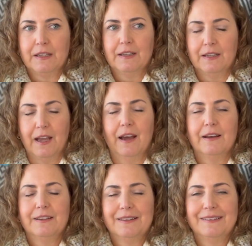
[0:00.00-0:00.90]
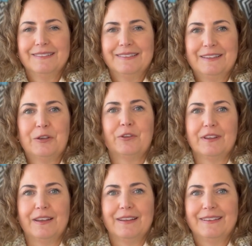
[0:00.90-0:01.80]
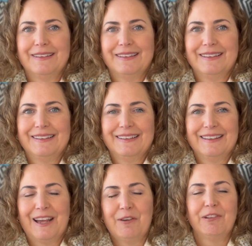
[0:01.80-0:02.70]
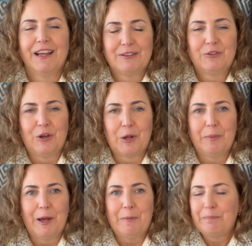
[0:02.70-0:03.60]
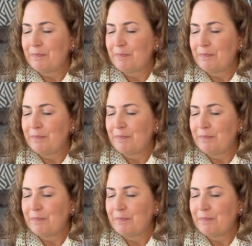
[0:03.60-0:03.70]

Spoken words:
yeah, you'll see. I have a lot to talk about.